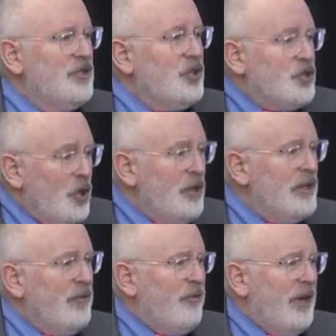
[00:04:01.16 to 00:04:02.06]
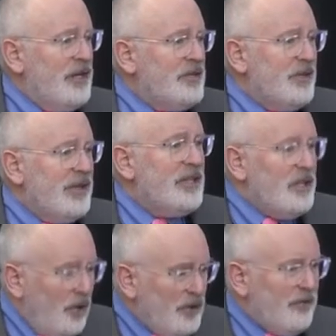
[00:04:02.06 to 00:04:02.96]
to join the fight, so they
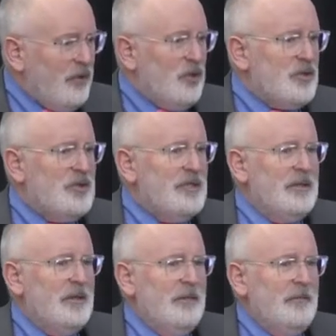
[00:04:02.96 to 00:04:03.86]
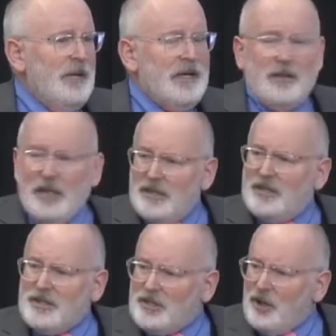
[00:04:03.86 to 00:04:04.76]
got the vote. And I think
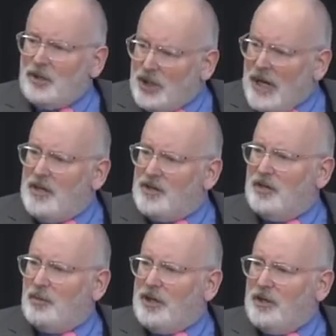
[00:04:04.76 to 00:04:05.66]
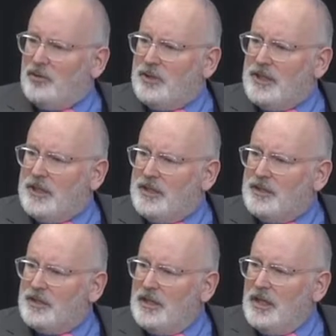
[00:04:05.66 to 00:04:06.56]
this has not changed in 100
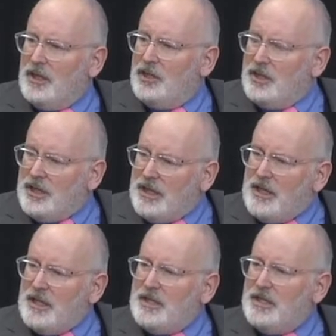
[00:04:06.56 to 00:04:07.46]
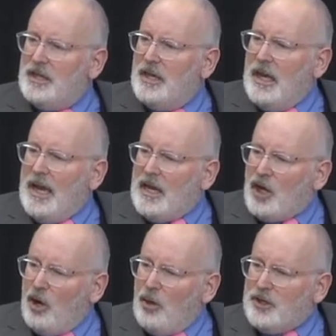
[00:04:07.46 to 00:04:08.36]
years. You need a
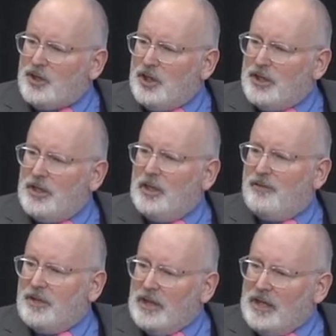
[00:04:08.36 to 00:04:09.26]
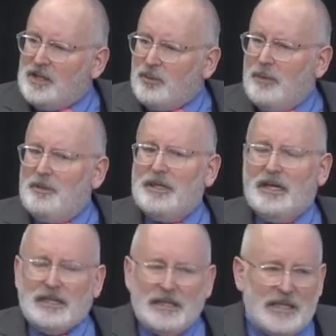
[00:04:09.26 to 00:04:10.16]
coalition of enlightened women
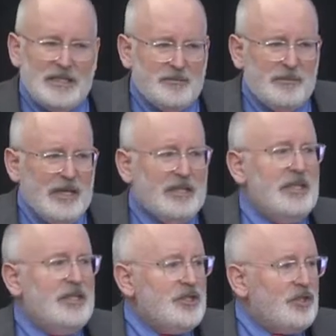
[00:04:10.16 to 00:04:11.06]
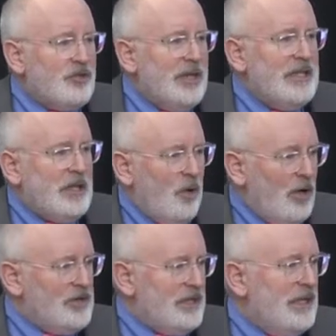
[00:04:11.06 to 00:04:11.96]
and enlightened men to create
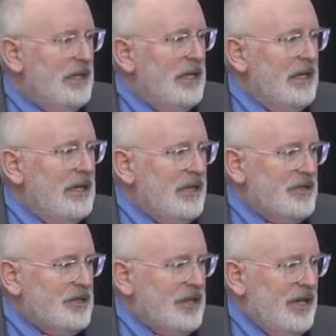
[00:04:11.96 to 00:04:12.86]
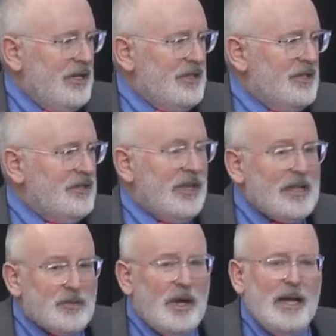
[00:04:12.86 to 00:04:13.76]
equality in our society. So
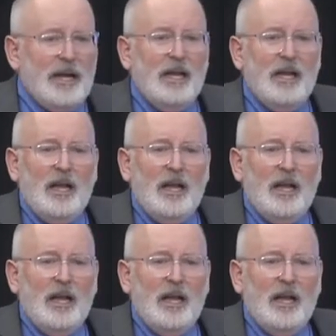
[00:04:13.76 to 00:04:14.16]
that's why